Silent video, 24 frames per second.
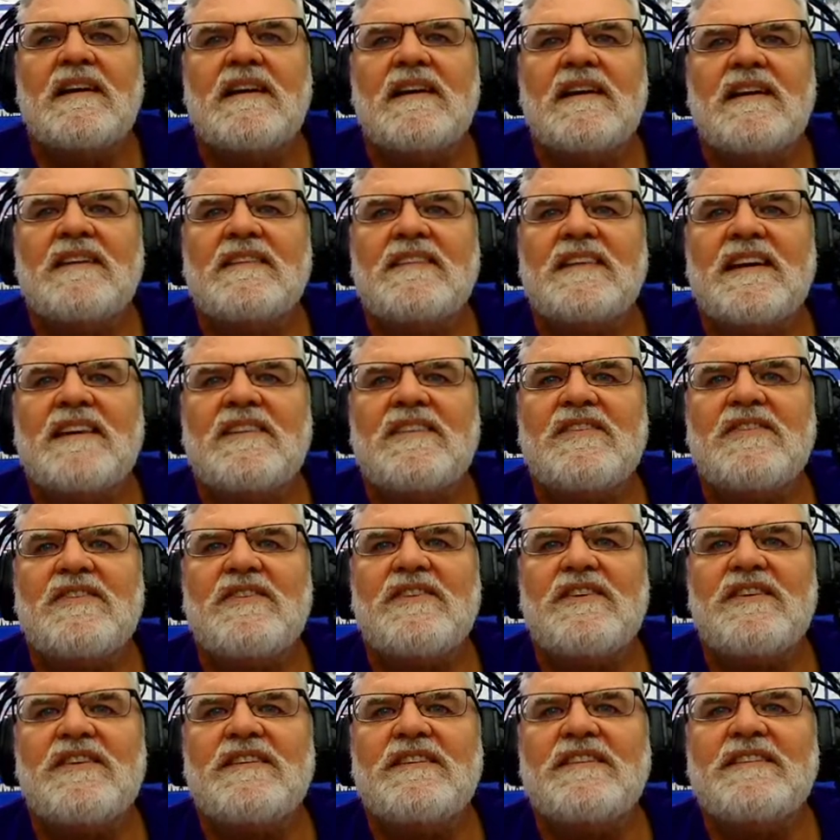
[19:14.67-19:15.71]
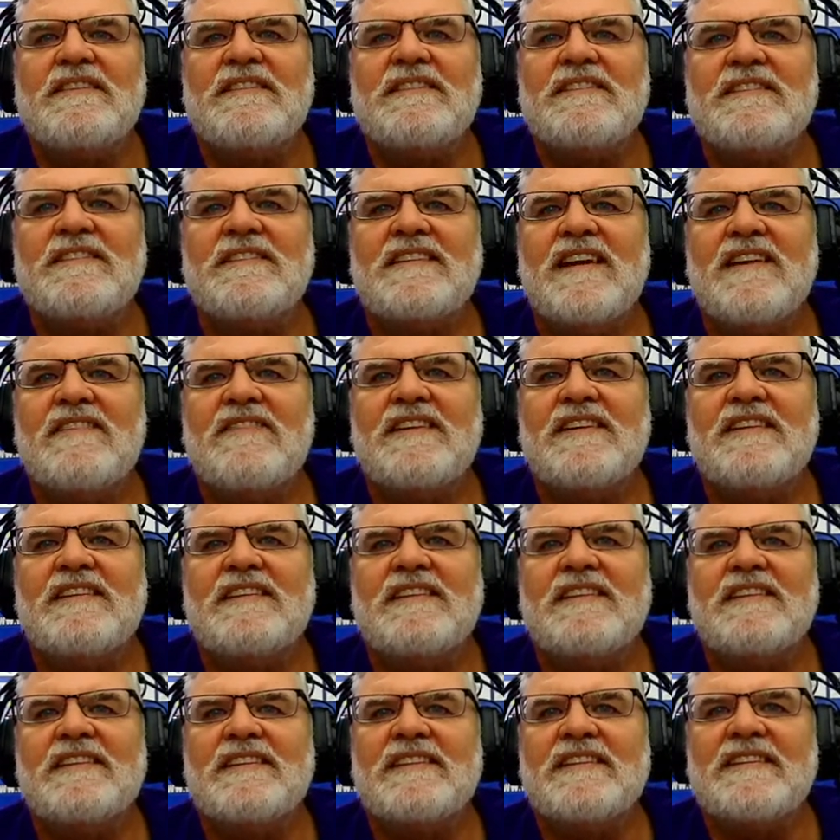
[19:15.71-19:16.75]
Isn't that cool? Do you love it?
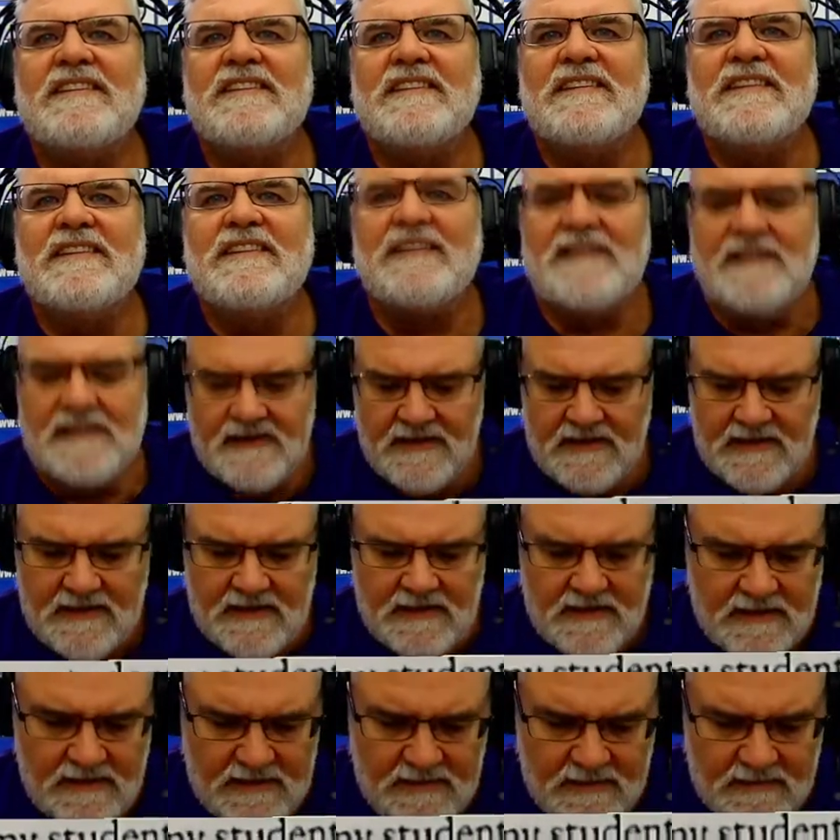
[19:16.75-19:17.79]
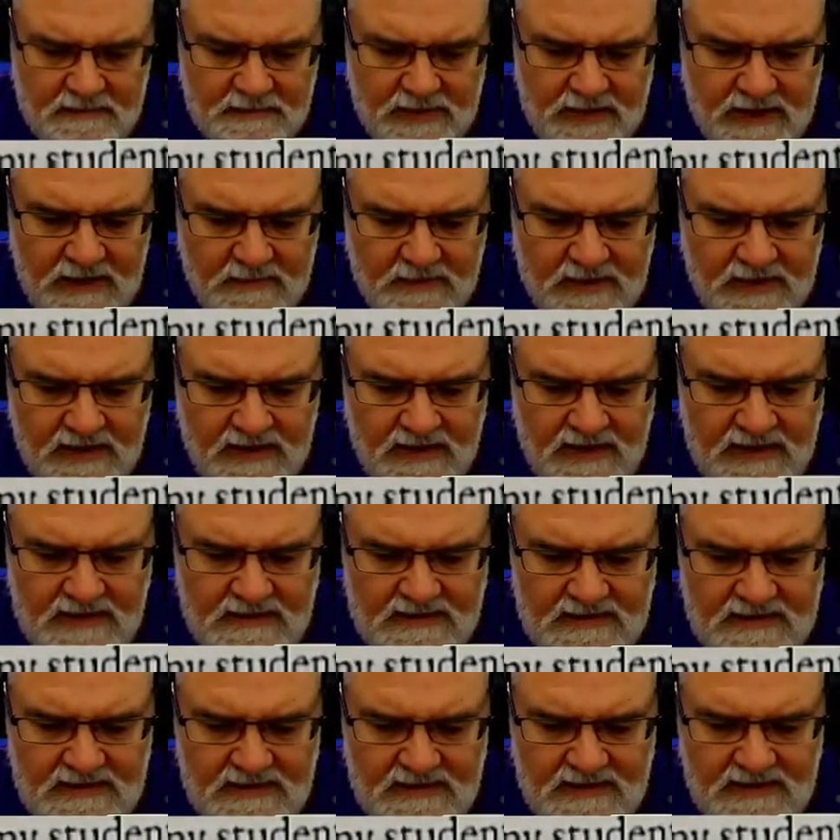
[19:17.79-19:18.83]
Baby
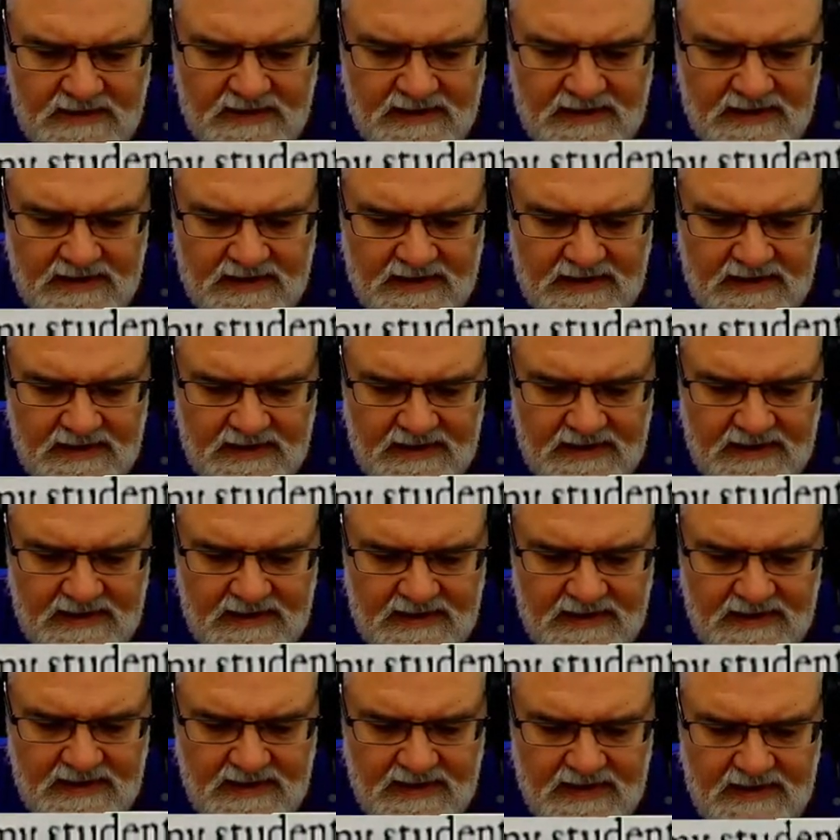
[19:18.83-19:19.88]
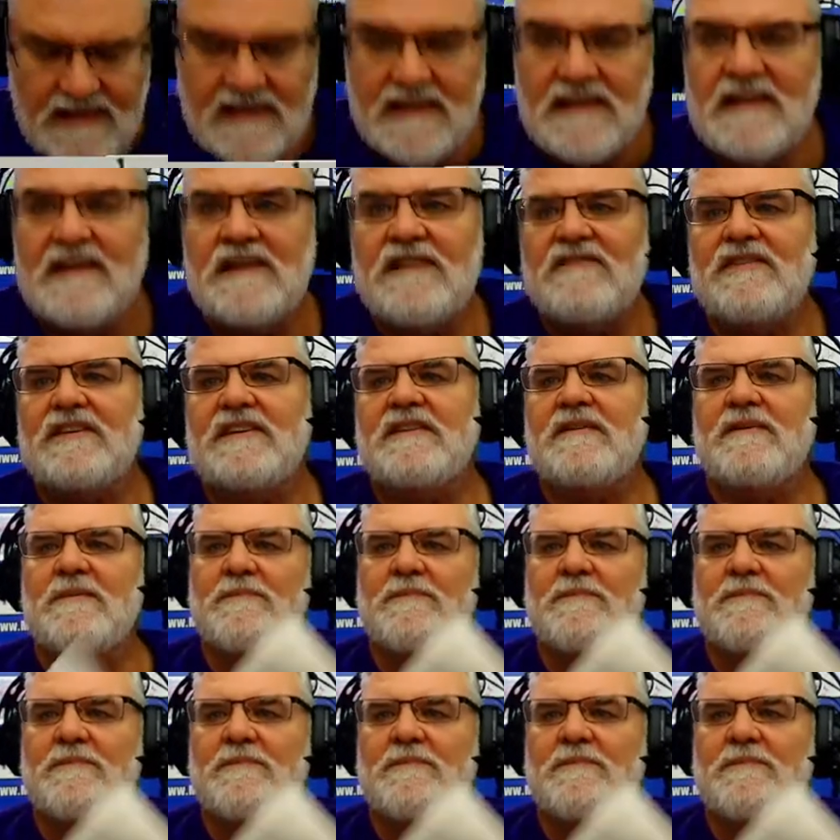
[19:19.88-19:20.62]
Godzilla. I love it.